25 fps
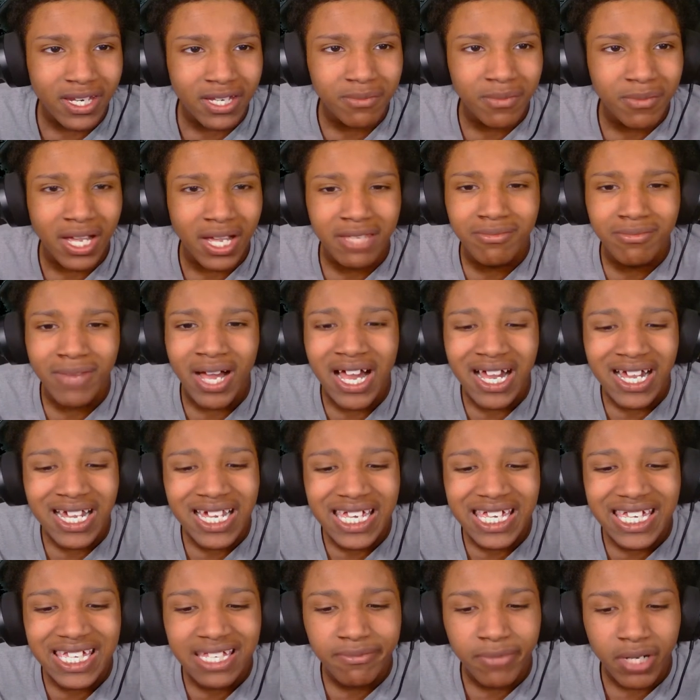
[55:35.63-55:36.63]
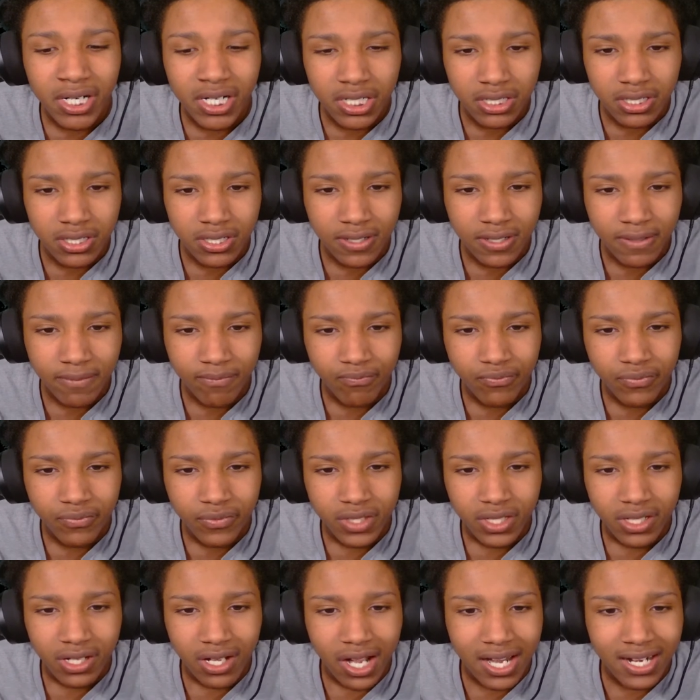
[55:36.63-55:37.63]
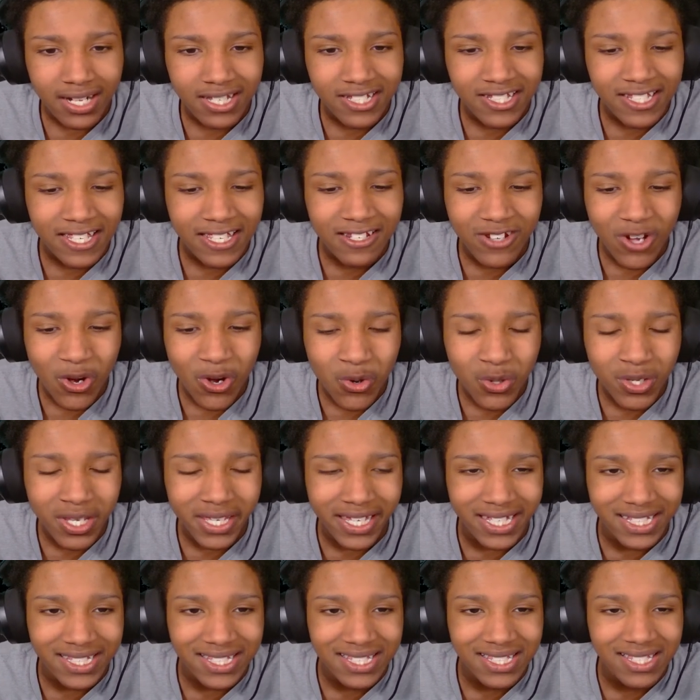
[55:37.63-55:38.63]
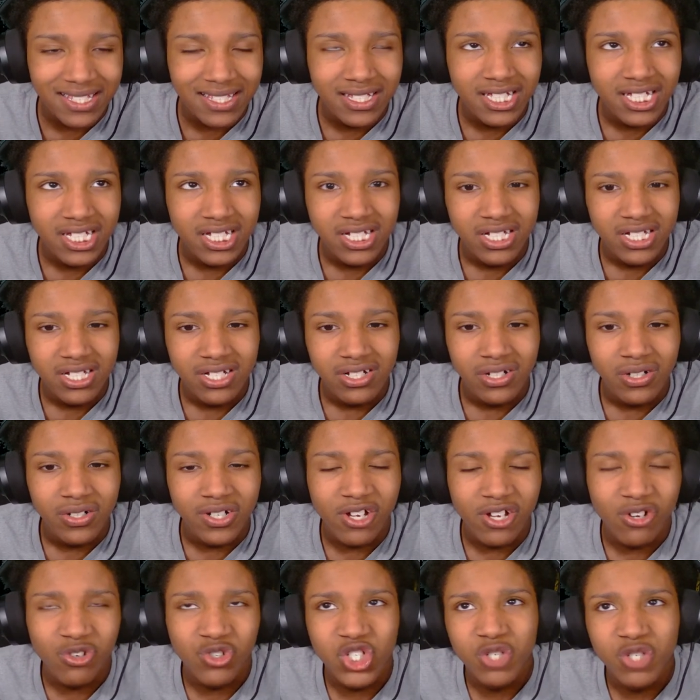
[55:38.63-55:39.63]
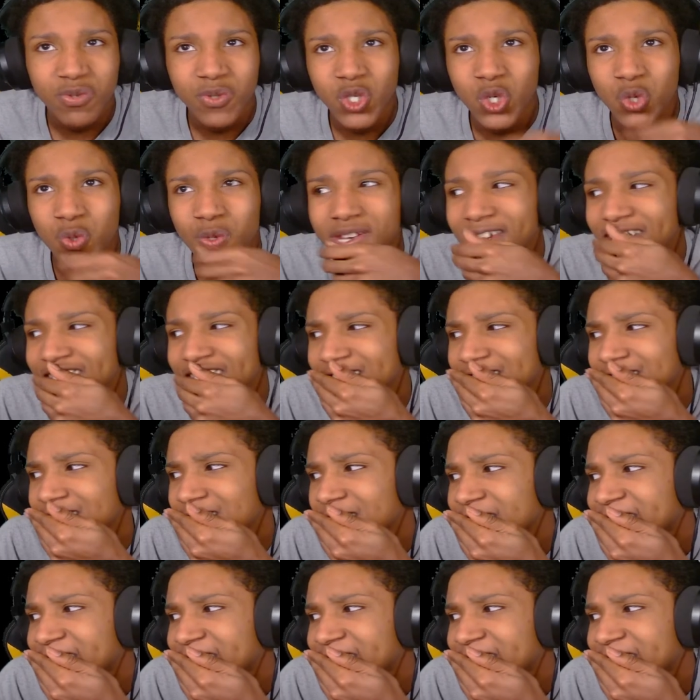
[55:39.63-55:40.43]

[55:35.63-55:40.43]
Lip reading: my mind, bro. How does he know that? Okay, what should we do next?